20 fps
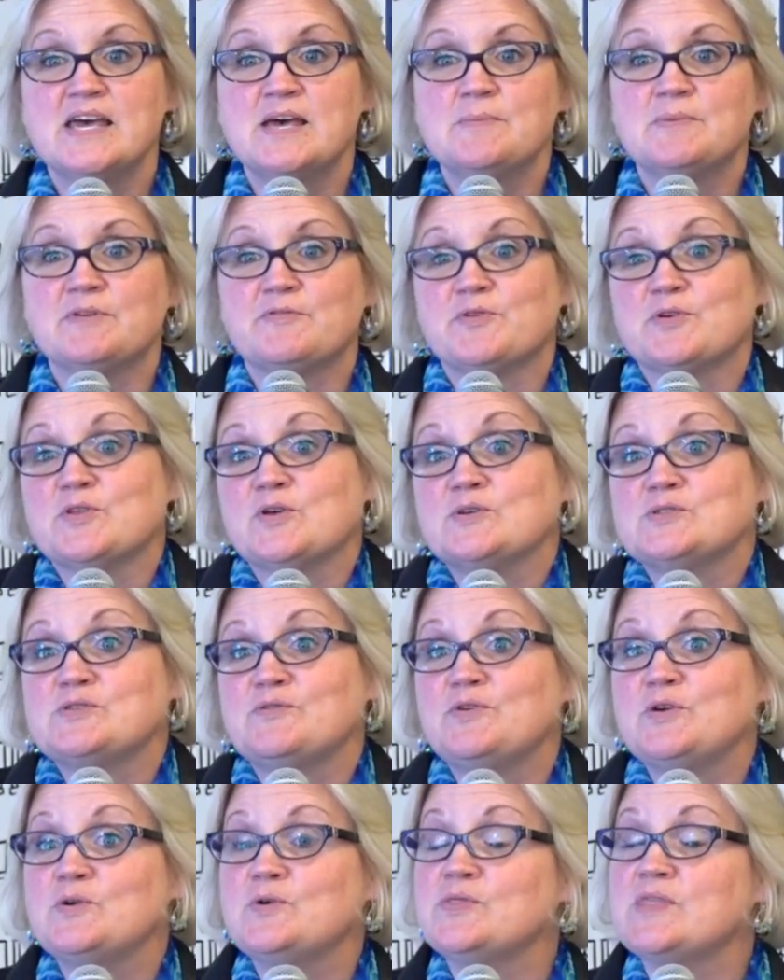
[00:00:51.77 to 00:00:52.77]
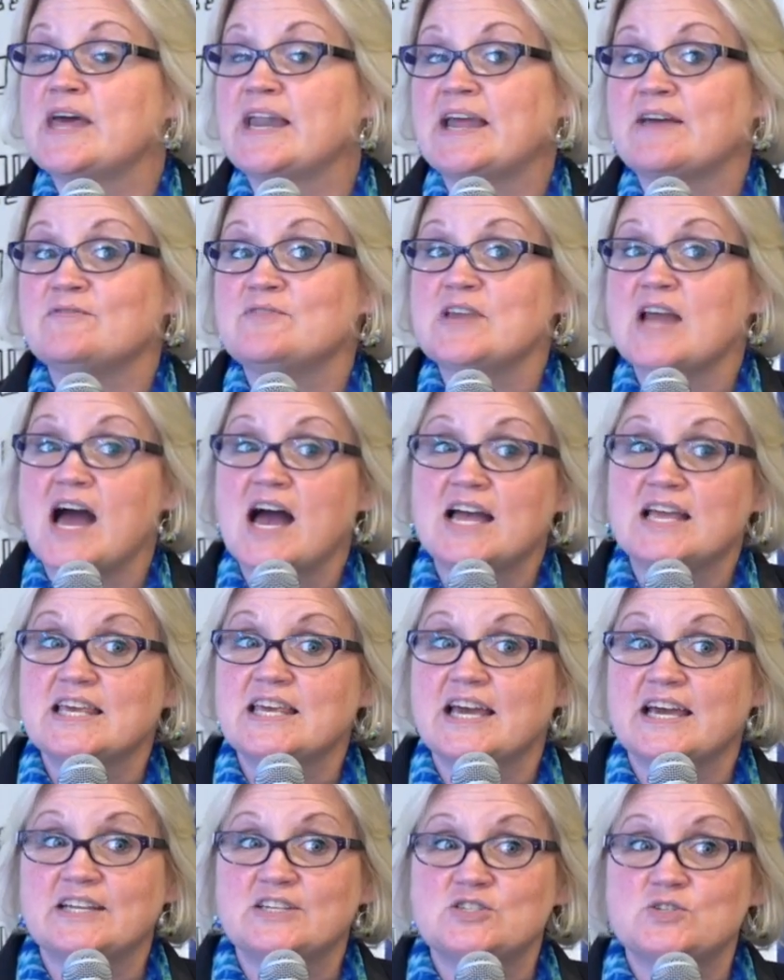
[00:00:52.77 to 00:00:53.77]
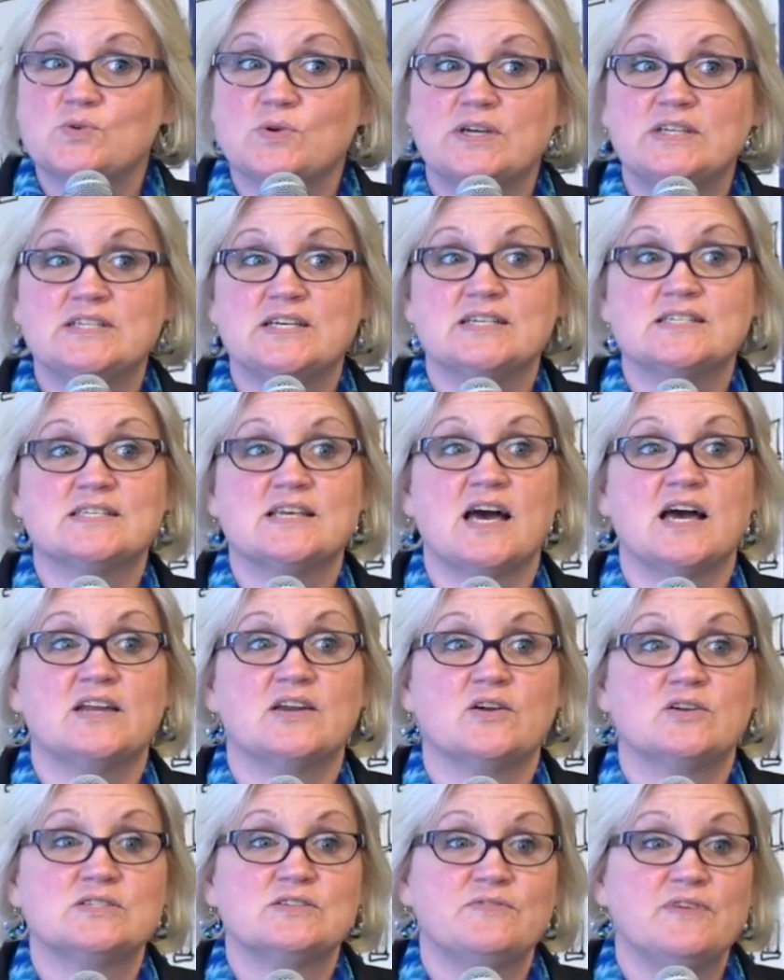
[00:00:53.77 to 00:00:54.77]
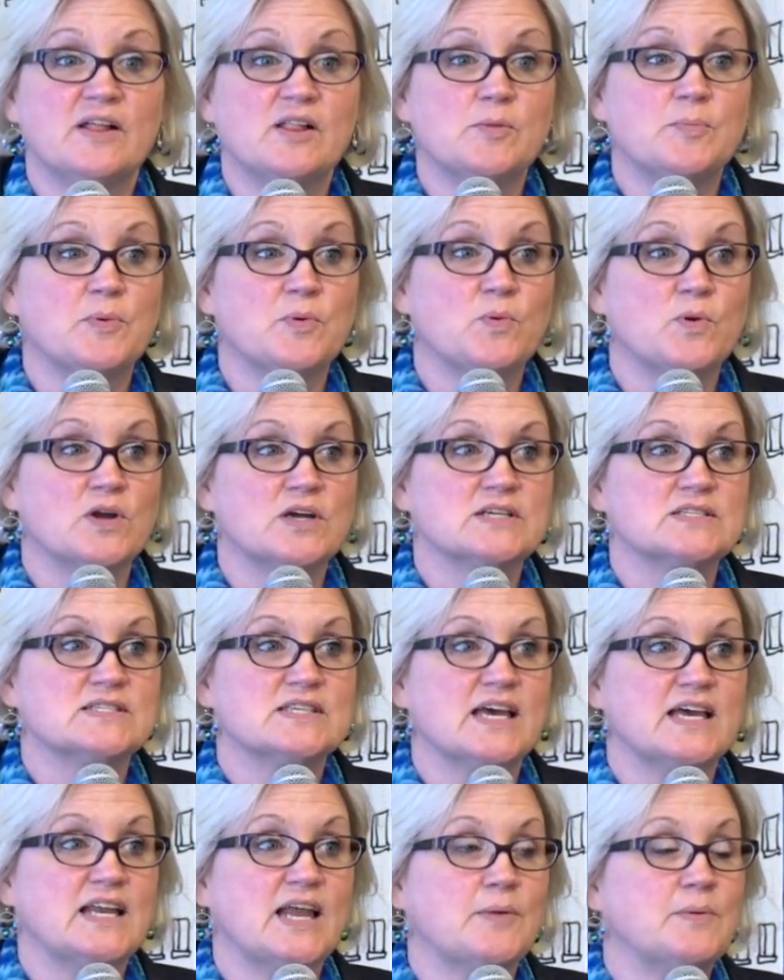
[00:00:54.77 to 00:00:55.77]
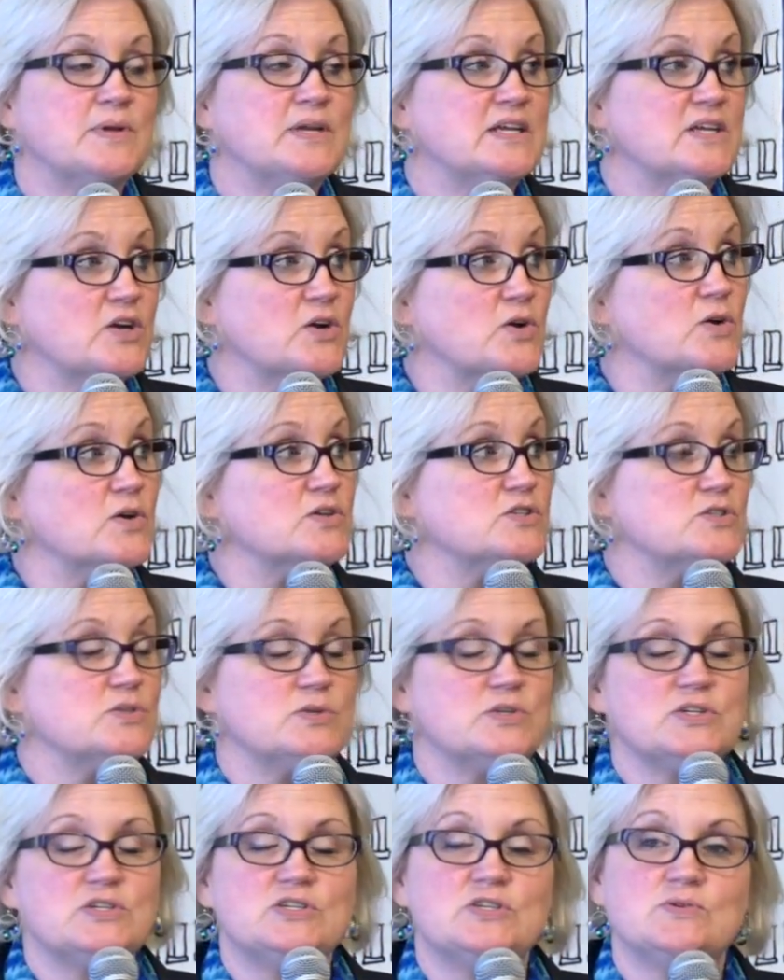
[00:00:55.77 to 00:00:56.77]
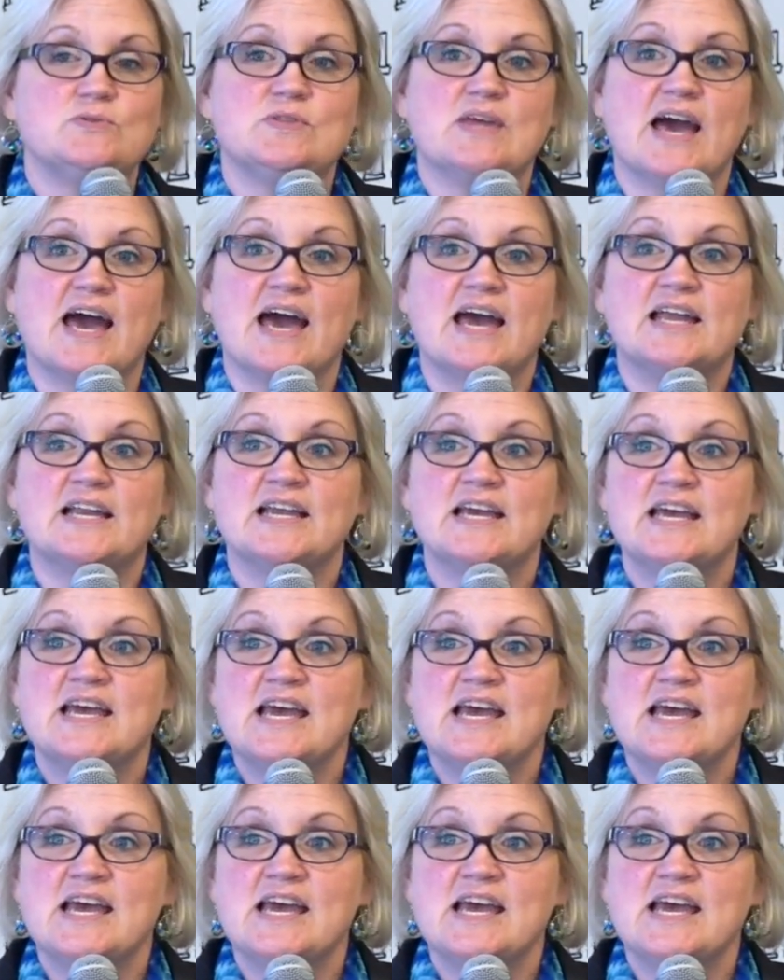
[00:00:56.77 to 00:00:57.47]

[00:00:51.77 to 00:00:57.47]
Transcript: But for those of you that have not yet joined us on our Developer Works site, I would encourage you to do that.